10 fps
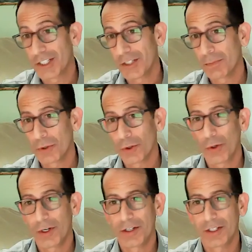simple
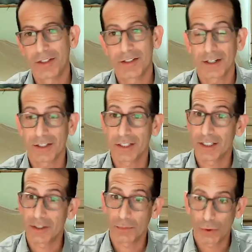queries, not
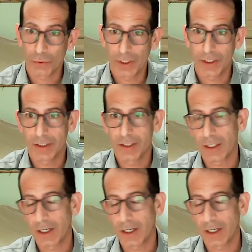just simple reads.